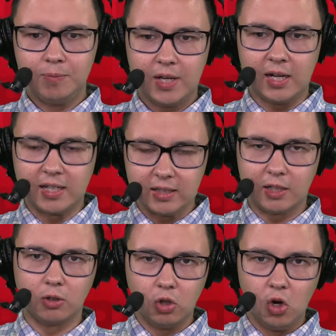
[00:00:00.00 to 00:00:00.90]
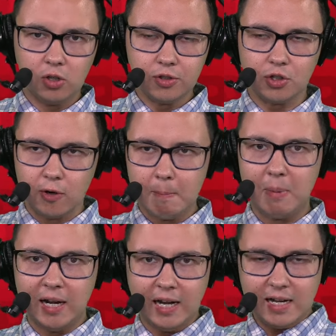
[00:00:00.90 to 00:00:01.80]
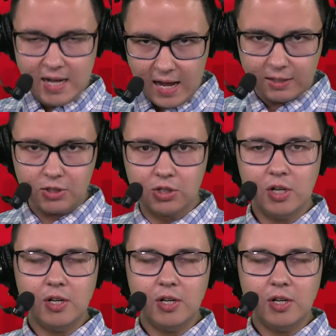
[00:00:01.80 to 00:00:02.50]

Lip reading: and get their long-term money next